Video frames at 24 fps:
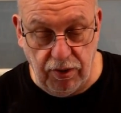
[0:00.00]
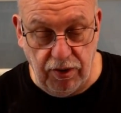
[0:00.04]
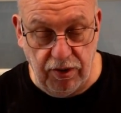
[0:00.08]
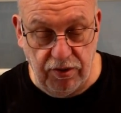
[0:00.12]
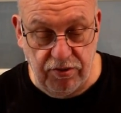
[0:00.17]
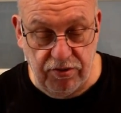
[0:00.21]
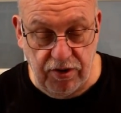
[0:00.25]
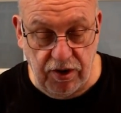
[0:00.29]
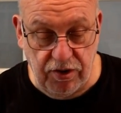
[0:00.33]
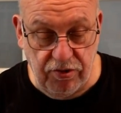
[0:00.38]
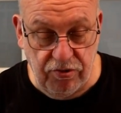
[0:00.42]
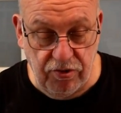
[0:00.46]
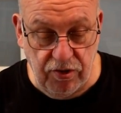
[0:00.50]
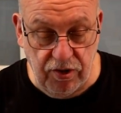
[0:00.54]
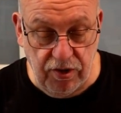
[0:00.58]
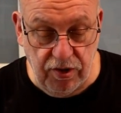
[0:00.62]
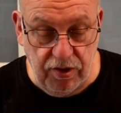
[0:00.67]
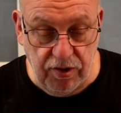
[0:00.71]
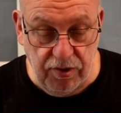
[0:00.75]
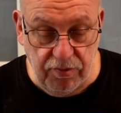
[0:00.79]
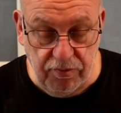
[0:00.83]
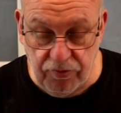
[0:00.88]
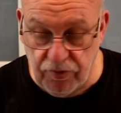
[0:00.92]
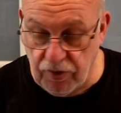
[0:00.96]
etc.
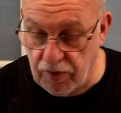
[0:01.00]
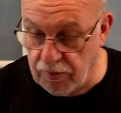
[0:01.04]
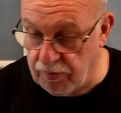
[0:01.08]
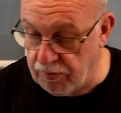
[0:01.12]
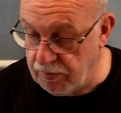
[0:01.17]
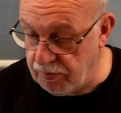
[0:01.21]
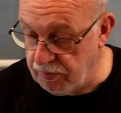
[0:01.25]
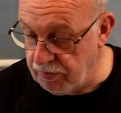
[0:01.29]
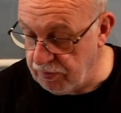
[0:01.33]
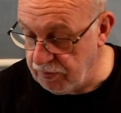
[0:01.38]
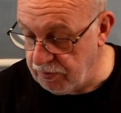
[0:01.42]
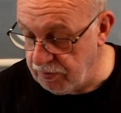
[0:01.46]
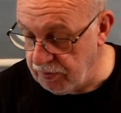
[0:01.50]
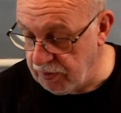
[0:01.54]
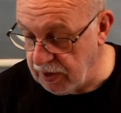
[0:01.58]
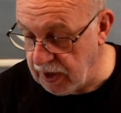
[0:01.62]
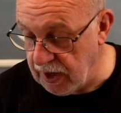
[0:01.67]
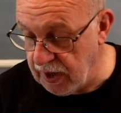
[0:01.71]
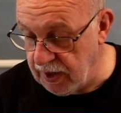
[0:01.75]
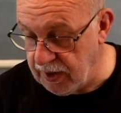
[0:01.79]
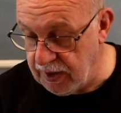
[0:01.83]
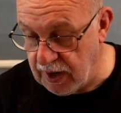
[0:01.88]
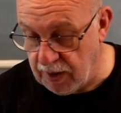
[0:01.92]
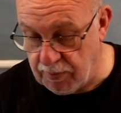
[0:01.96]
from
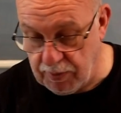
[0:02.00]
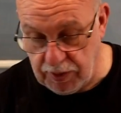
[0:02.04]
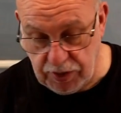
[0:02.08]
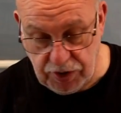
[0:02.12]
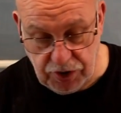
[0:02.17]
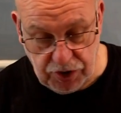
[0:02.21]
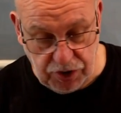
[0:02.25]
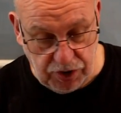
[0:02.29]
getting damaged.